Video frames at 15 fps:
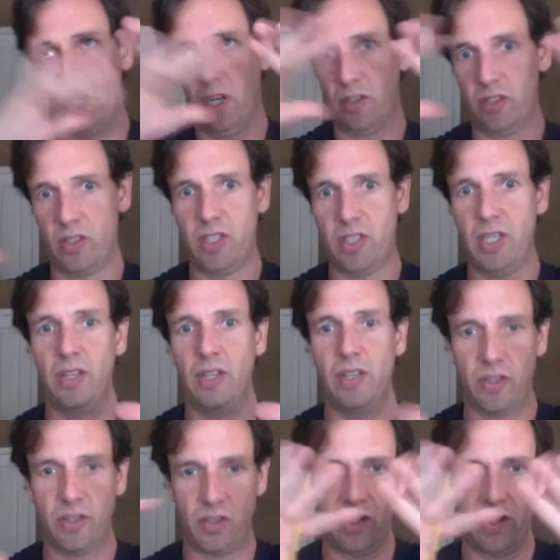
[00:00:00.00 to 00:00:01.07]
to see
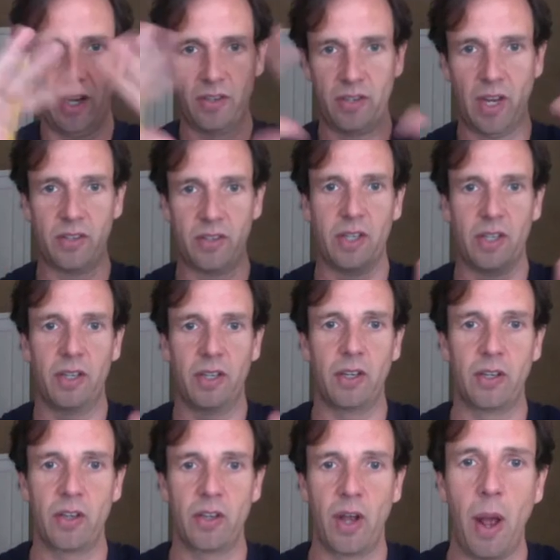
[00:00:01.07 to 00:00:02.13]
this as
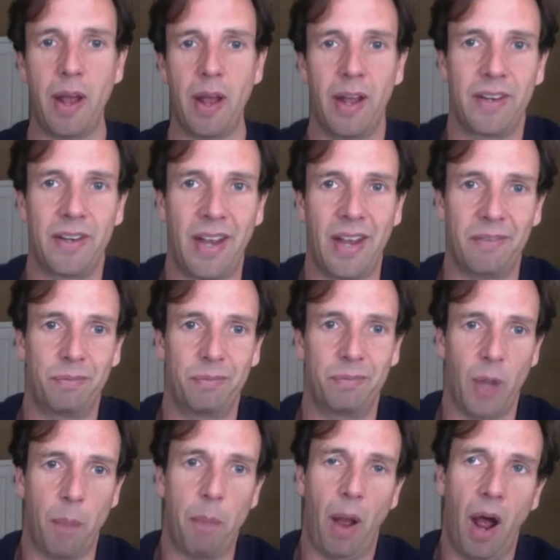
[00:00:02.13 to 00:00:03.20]
a
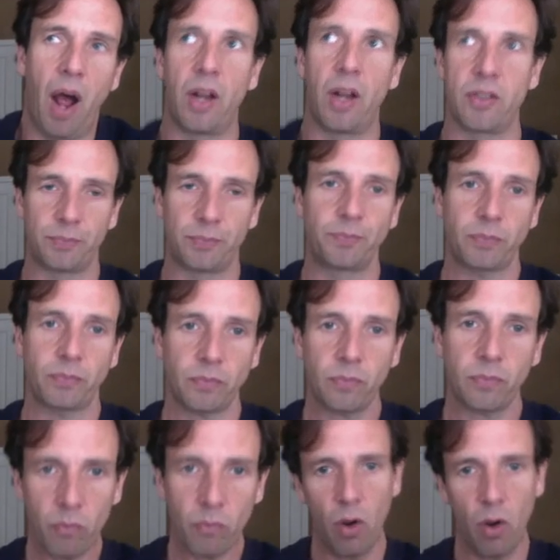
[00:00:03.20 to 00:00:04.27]
part
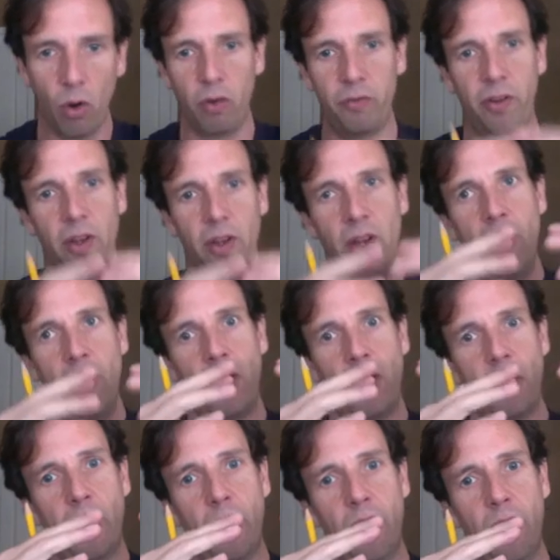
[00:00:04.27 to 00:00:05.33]
of
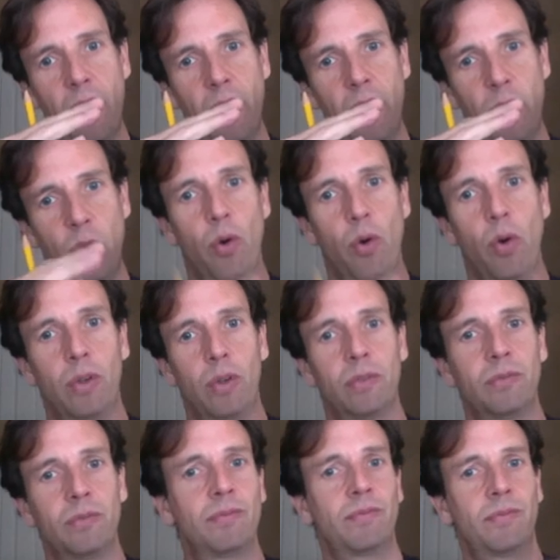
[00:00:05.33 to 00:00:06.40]
your
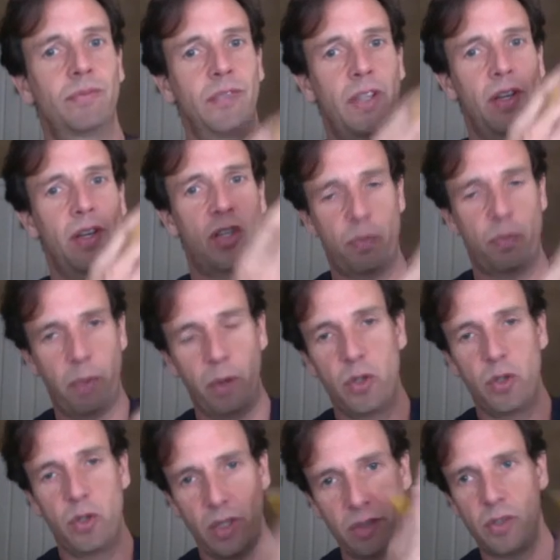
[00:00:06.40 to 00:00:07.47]
exposure.
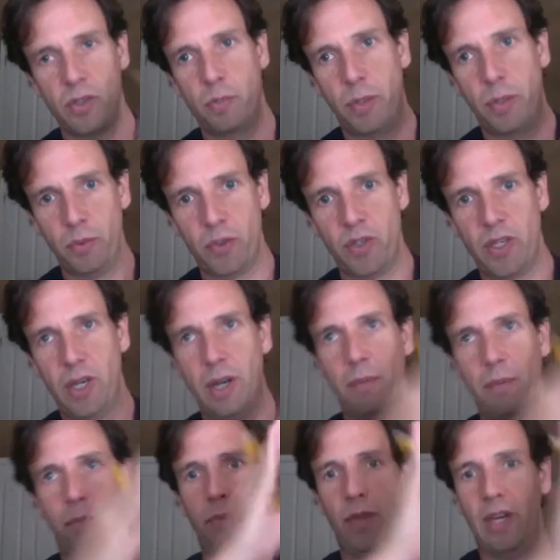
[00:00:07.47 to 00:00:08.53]
So people see it,
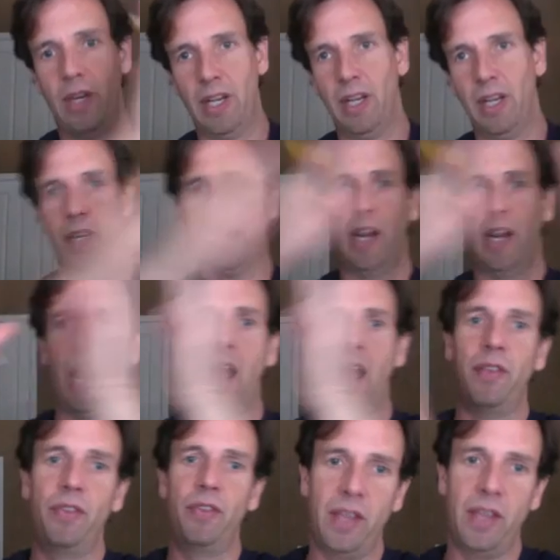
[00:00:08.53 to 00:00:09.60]
they click, and
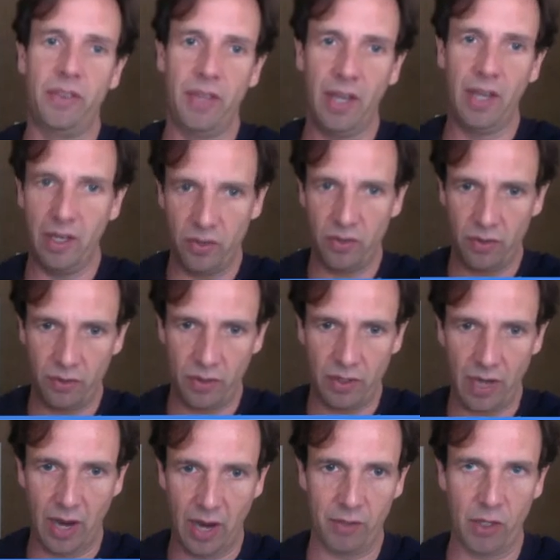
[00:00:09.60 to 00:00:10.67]
then they
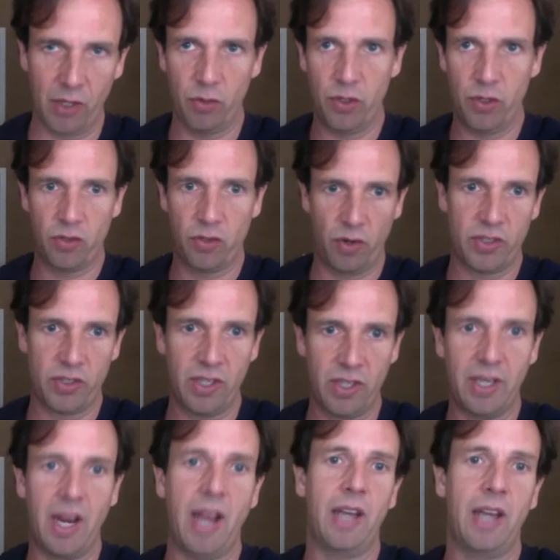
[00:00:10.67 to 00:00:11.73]
have increased trust
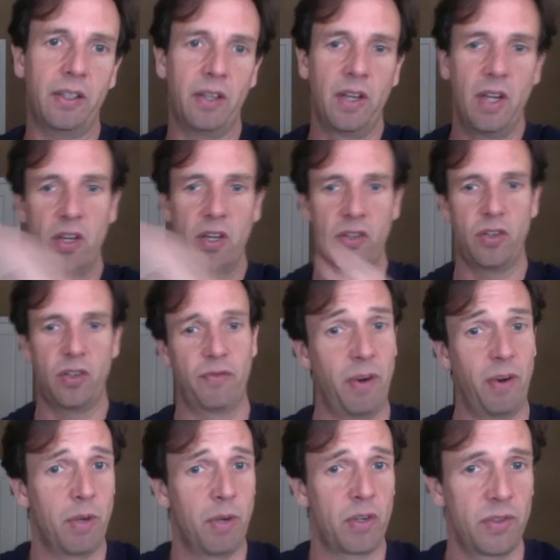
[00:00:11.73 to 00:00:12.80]
again. So very
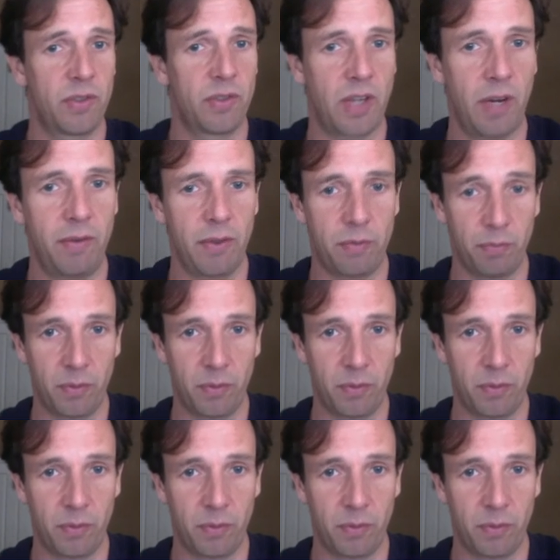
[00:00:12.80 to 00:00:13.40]
much as David